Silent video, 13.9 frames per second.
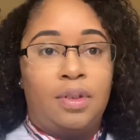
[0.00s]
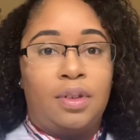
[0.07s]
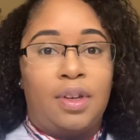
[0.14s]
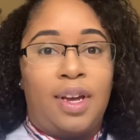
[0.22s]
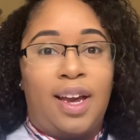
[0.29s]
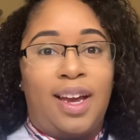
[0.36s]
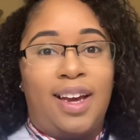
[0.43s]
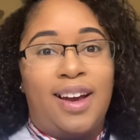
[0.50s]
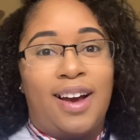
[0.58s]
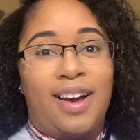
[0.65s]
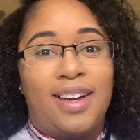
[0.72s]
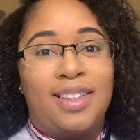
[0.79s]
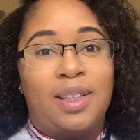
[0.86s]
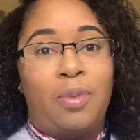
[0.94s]
Hey
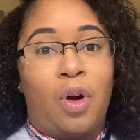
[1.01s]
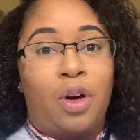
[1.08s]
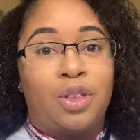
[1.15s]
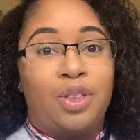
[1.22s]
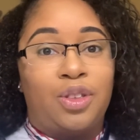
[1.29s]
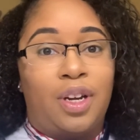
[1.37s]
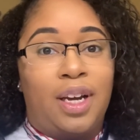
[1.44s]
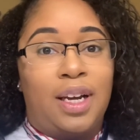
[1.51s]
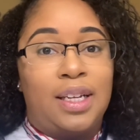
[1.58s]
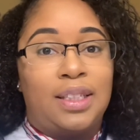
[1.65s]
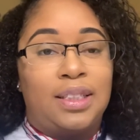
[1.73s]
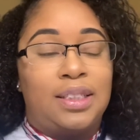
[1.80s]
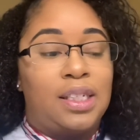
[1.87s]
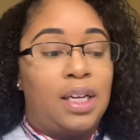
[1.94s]
guys, I'm all
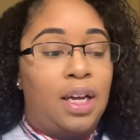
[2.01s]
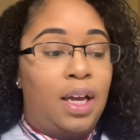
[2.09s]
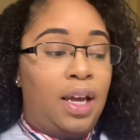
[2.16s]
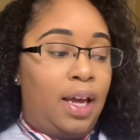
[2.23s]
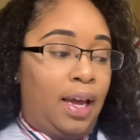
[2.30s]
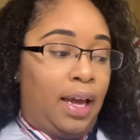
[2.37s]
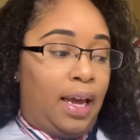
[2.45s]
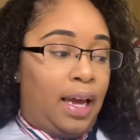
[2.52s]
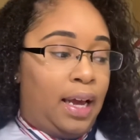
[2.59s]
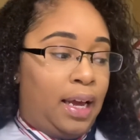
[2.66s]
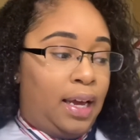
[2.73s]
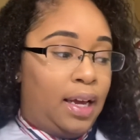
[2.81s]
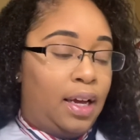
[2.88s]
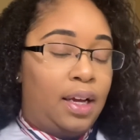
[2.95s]
dressed
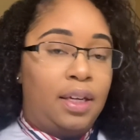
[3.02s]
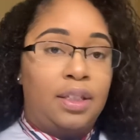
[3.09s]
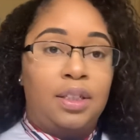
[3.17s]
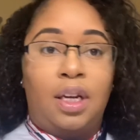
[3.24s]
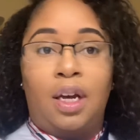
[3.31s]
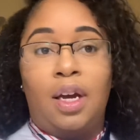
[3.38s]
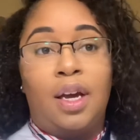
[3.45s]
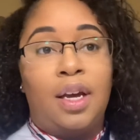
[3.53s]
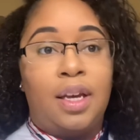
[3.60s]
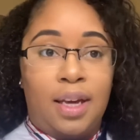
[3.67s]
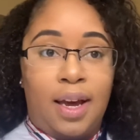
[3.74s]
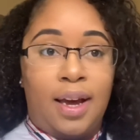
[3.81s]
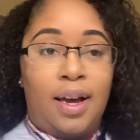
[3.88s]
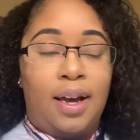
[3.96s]
and
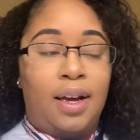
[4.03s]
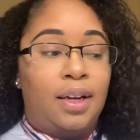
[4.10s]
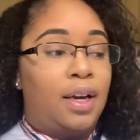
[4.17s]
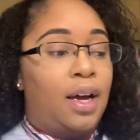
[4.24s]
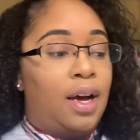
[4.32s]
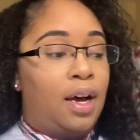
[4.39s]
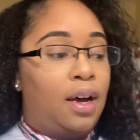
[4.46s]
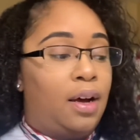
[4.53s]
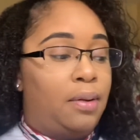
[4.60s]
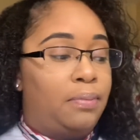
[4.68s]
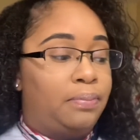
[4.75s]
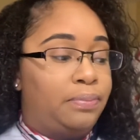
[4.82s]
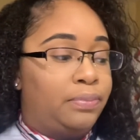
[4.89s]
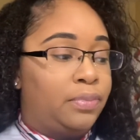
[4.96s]
yeah,
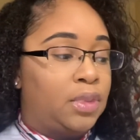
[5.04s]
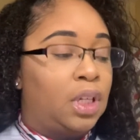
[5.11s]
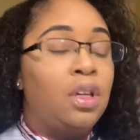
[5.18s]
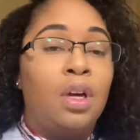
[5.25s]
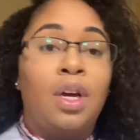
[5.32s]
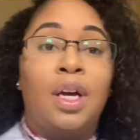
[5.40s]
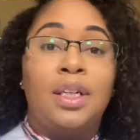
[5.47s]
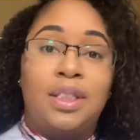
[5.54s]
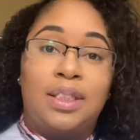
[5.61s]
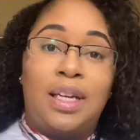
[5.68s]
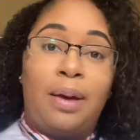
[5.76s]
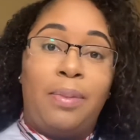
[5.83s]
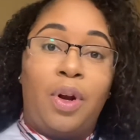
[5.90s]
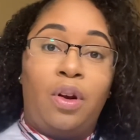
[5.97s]
just
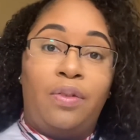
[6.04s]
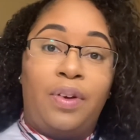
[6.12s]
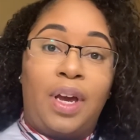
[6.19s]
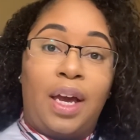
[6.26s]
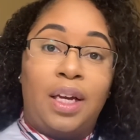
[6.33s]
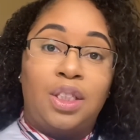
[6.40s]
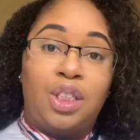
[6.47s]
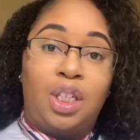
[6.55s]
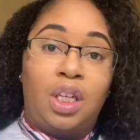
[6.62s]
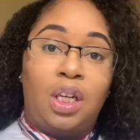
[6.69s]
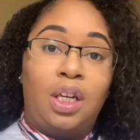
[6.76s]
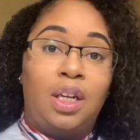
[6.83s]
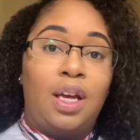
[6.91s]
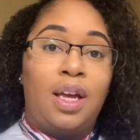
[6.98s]
got my
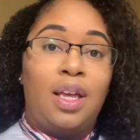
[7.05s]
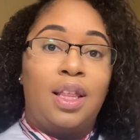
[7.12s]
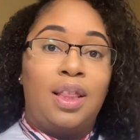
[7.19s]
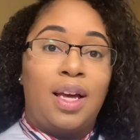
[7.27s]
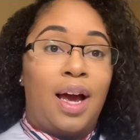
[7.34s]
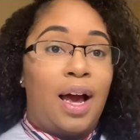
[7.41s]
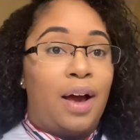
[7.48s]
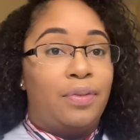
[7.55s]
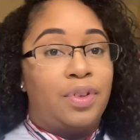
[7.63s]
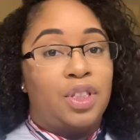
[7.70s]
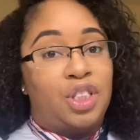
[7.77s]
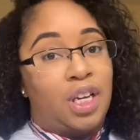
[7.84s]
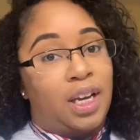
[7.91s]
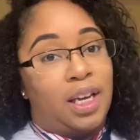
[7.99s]
notification that I have to
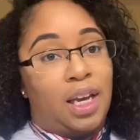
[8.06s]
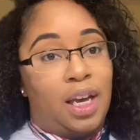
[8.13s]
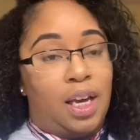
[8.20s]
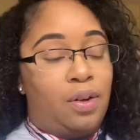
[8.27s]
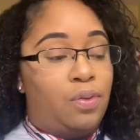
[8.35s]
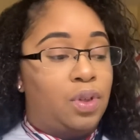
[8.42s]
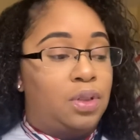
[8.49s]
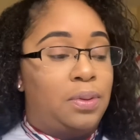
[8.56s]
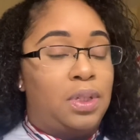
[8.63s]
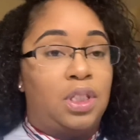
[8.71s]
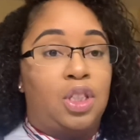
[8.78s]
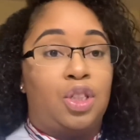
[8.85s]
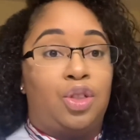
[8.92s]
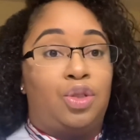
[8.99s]
check in, which means
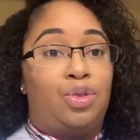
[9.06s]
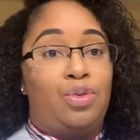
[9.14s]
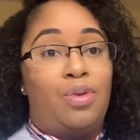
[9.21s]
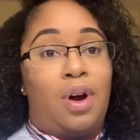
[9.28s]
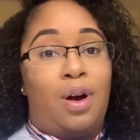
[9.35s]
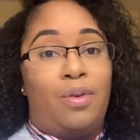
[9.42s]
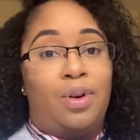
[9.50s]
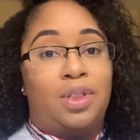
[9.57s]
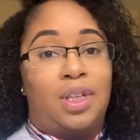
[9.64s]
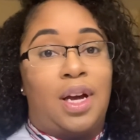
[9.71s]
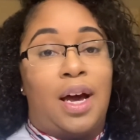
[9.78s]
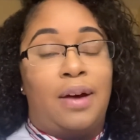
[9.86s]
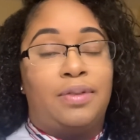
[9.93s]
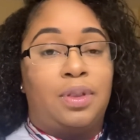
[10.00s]
it's 2 hours, so
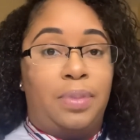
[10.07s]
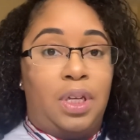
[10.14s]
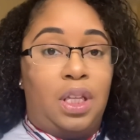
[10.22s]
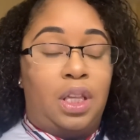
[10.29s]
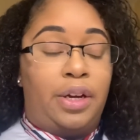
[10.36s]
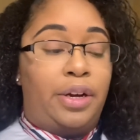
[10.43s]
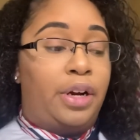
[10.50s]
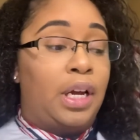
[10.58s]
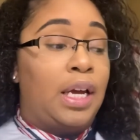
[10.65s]
I have to be there.